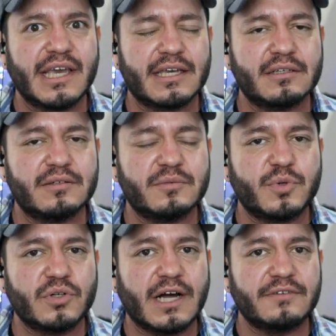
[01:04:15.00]

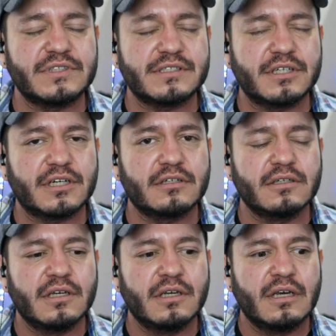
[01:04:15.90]
can pull off this
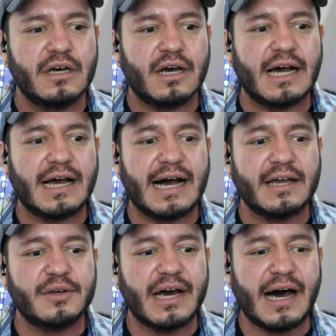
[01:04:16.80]
year.
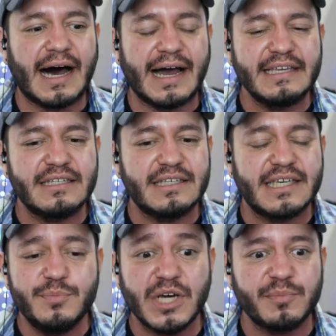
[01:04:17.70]
Uh, I
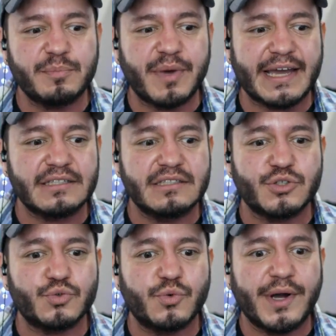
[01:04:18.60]
I keep coming
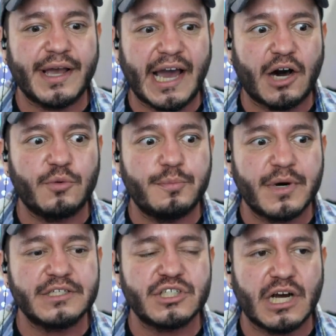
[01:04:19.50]
back to
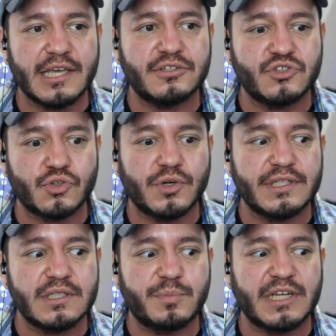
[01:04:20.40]
how much I
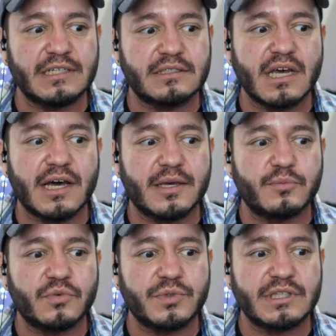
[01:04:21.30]
enjoyed spending
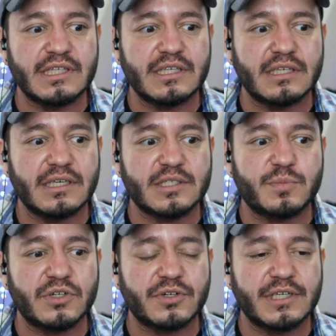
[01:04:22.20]
time with
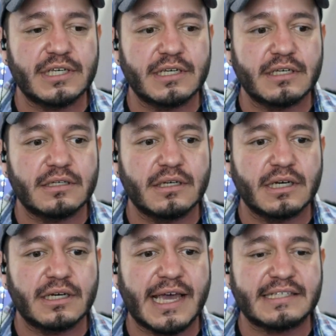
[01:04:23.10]
the
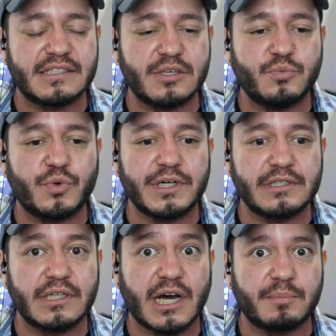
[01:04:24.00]
Xperia uh, X Z
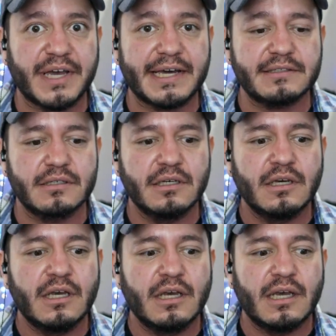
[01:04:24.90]
one
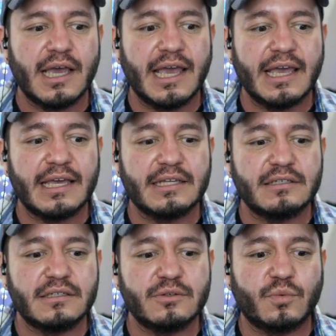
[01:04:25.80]
Compact
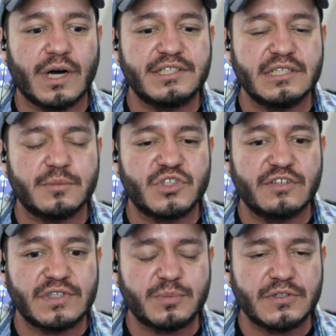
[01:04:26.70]
and watching them
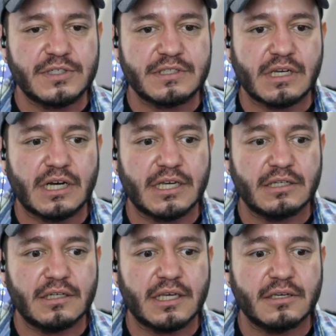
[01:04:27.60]
shift up their
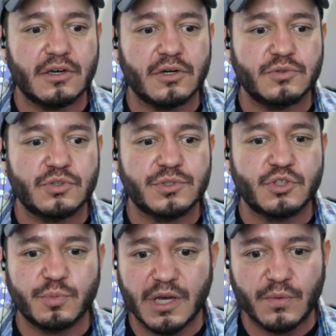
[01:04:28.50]
design and go to a two
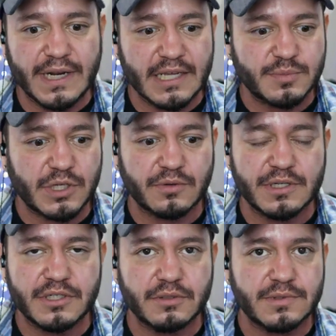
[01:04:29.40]
by one aspect
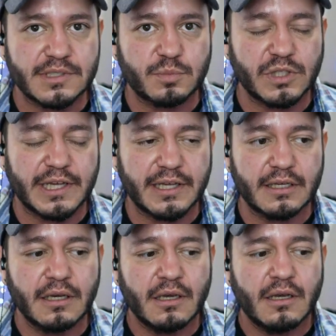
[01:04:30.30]
ratio display.
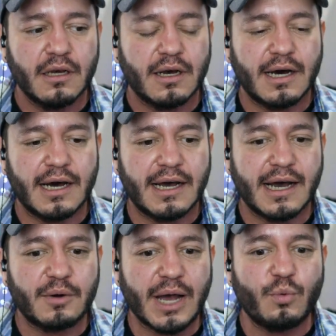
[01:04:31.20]
I,
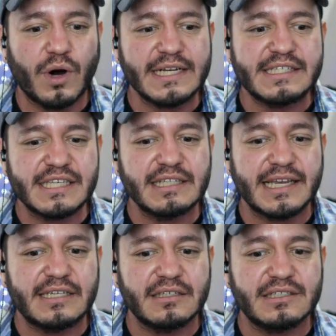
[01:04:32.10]
I want to see,
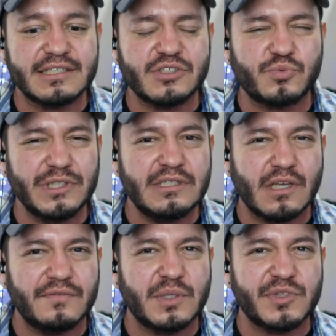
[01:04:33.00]
like, does this really
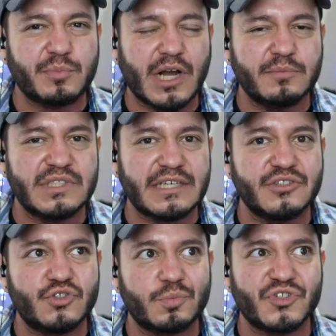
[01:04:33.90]
solve some of the problems that
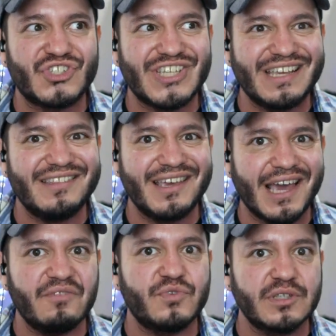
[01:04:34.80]
consumers say they
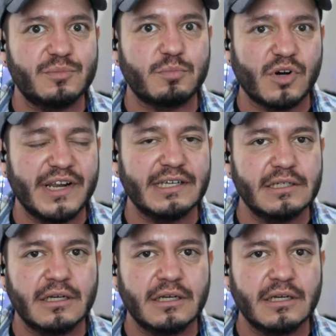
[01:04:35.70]
have with the brand?